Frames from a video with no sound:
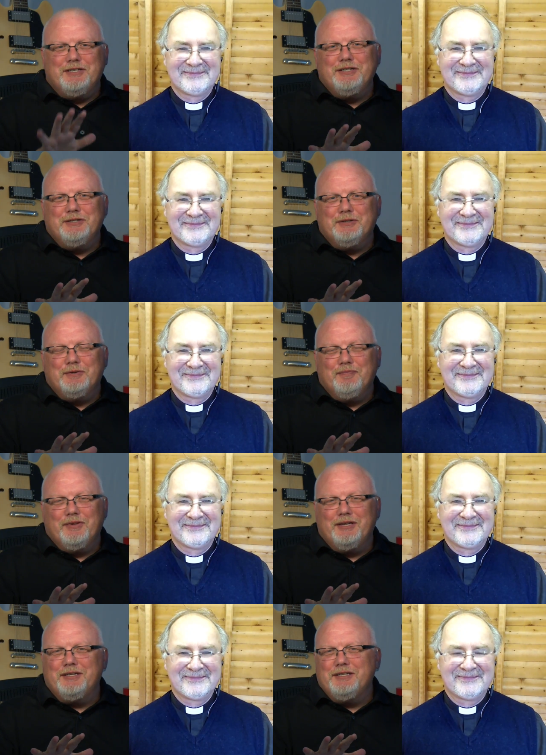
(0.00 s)
Speaker 1: to do,
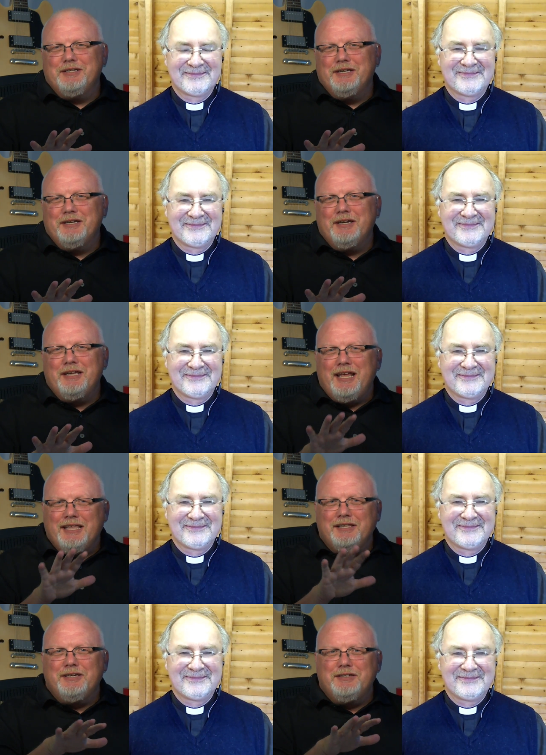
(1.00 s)
and in
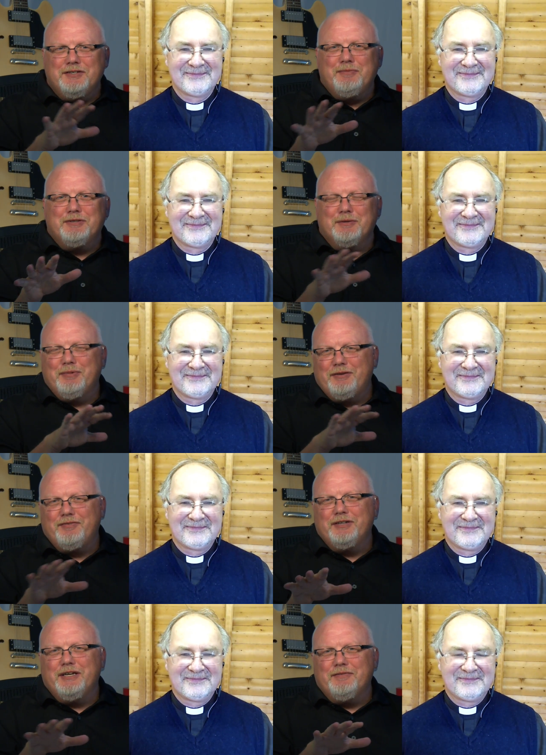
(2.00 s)
Anglicanism, there's a bit of
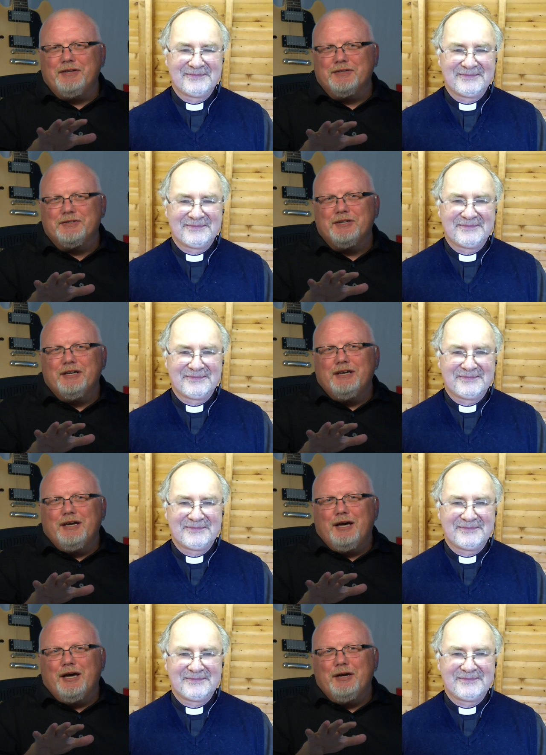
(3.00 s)
forgiveness.
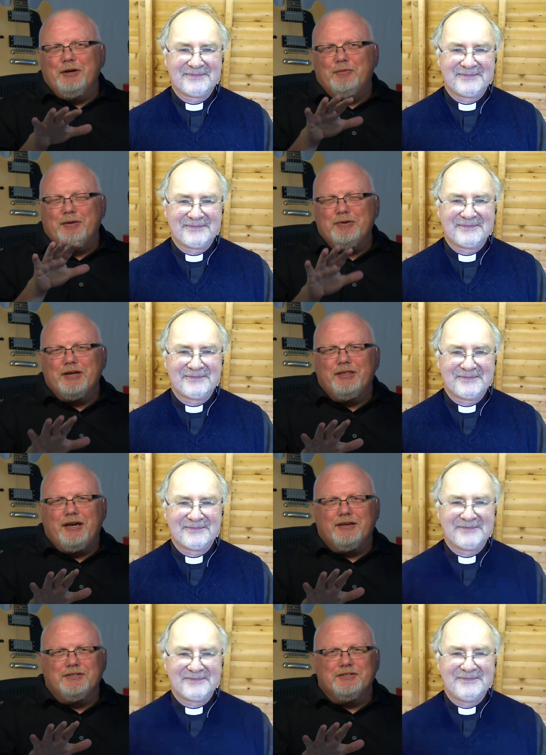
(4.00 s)
Uh, in Roman
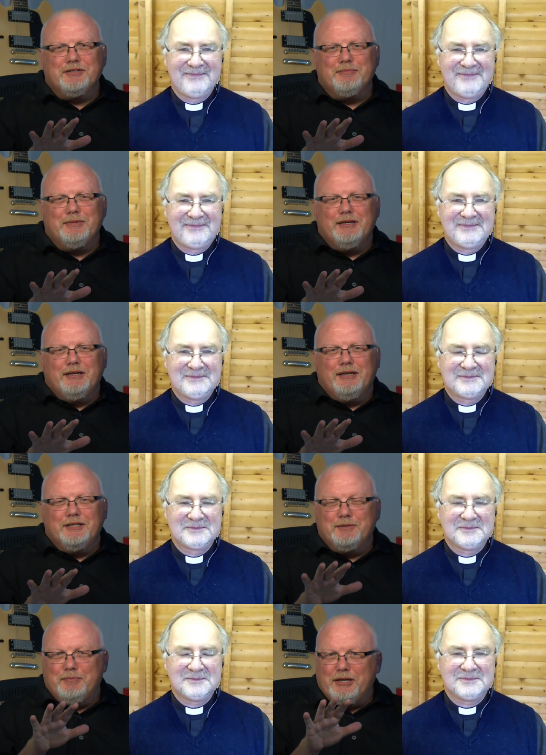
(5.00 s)
Catholicism,
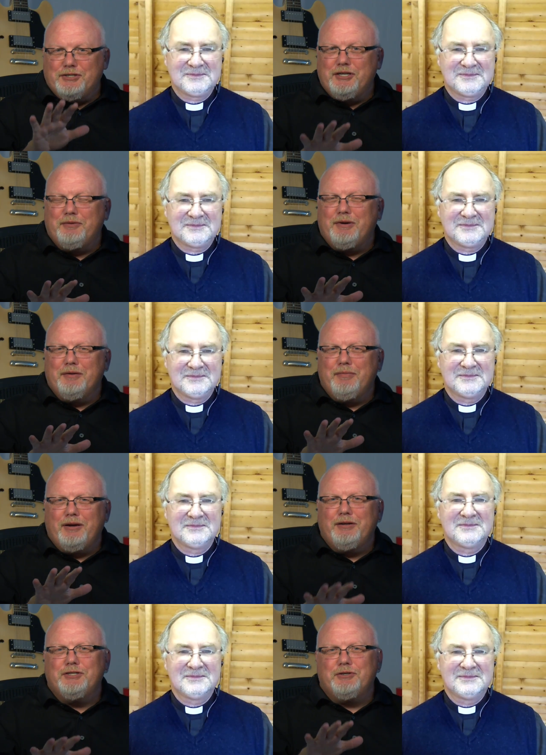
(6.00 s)
especially around
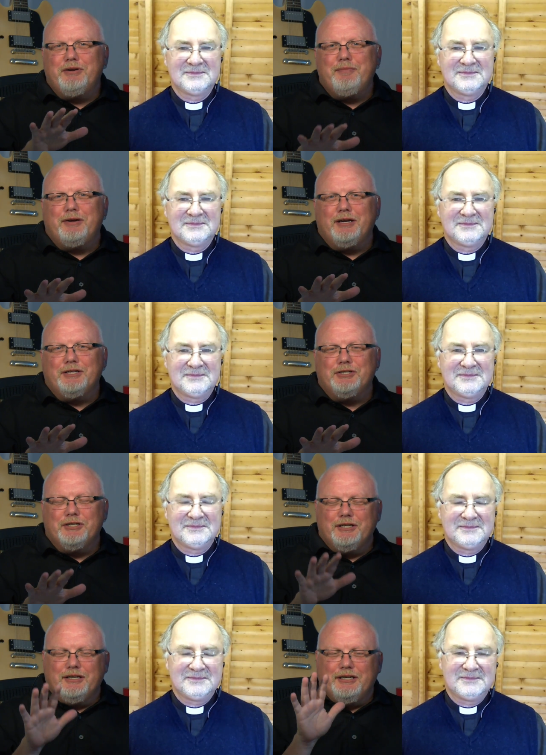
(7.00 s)
marriage or remarriage,
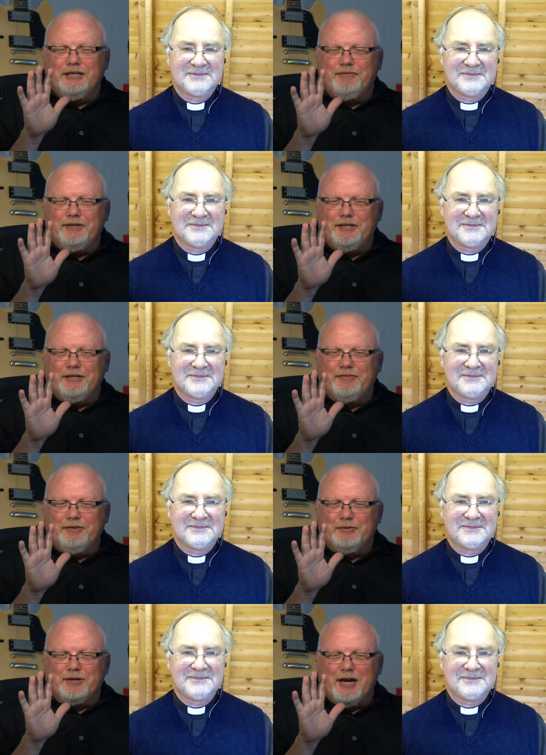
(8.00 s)
if you if you